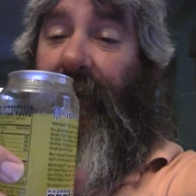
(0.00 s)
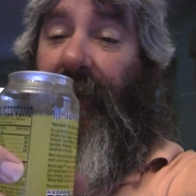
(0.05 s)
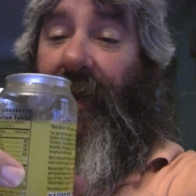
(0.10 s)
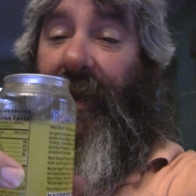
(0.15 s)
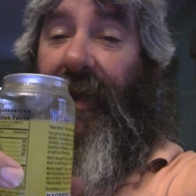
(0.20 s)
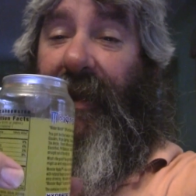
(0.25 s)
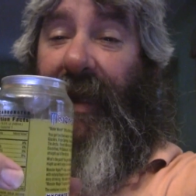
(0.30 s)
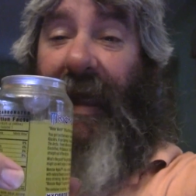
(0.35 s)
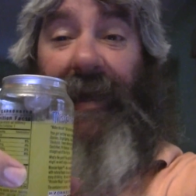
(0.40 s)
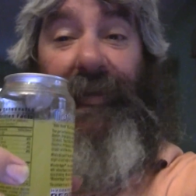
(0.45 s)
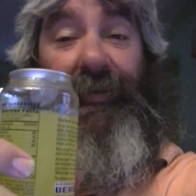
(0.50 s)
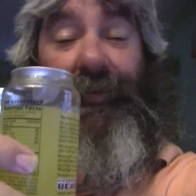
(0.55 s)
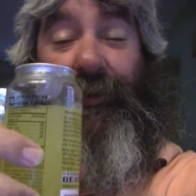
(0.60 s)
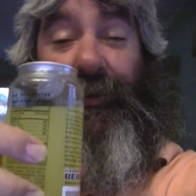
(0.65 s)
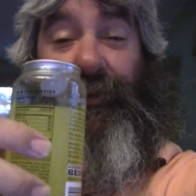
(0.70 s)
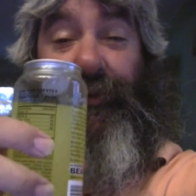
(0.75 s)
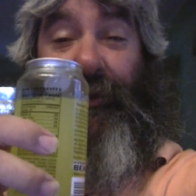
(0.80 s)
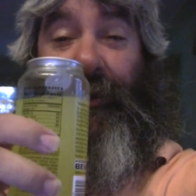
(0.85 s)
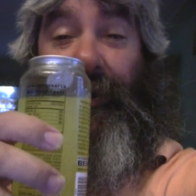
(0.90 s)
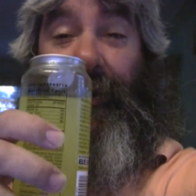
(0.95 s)
That's
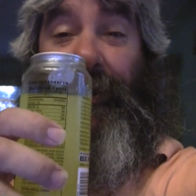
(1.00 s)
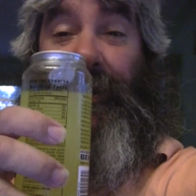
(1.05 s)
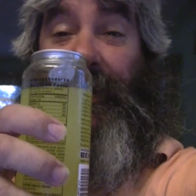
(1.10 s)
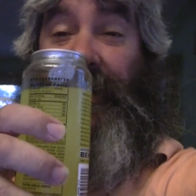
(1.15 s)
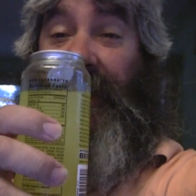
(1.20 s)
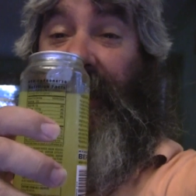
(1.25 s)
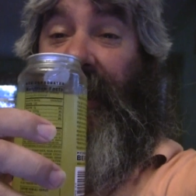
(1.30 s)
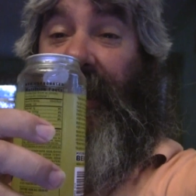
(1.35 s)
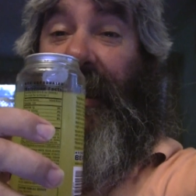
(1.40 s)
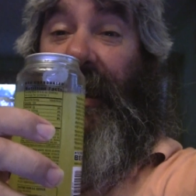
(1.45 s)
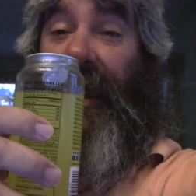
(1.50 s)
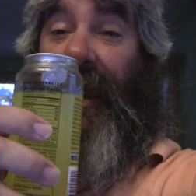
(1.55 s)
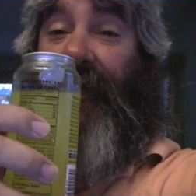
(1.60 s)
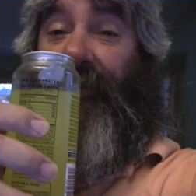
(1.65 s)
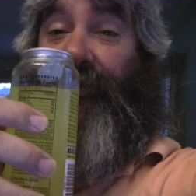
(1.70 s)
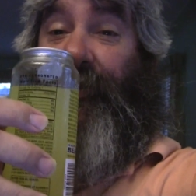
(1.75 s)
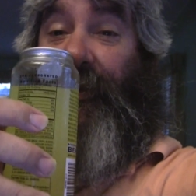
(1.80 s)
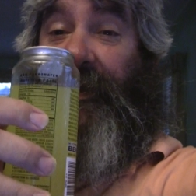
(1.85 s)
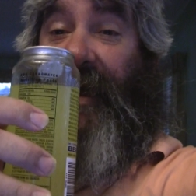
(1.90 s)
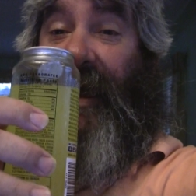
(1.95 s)
for sure.
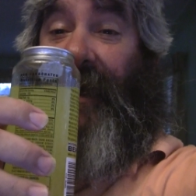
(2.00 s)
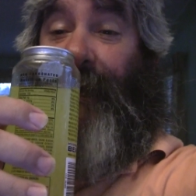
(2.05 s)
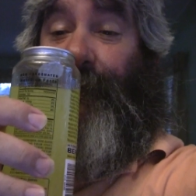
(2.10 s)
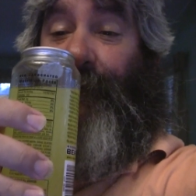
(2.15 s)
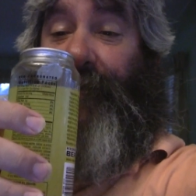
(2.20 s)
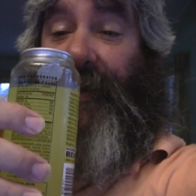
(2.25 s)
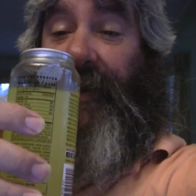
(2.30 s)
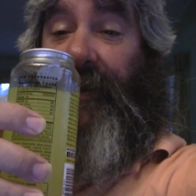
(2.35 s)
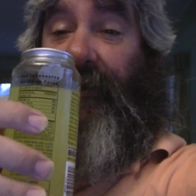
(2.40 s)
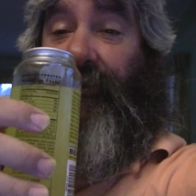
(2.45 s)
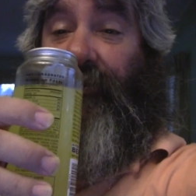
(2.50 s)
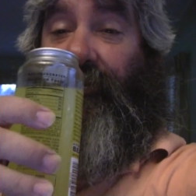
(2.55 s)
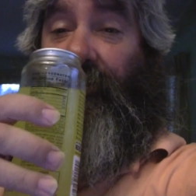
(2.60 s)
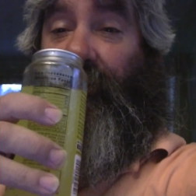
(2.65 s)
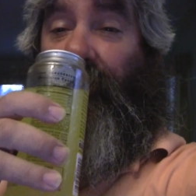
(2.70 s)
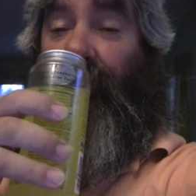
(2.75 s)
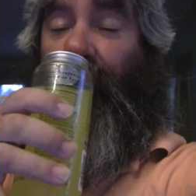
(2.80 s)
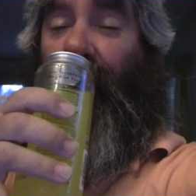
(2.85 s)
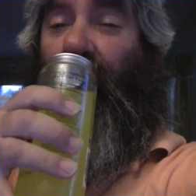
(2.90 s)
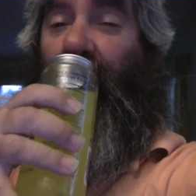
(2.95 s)
That's for cotton picking,
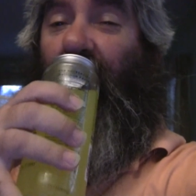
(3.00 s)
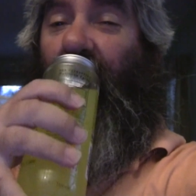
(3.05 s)
sure.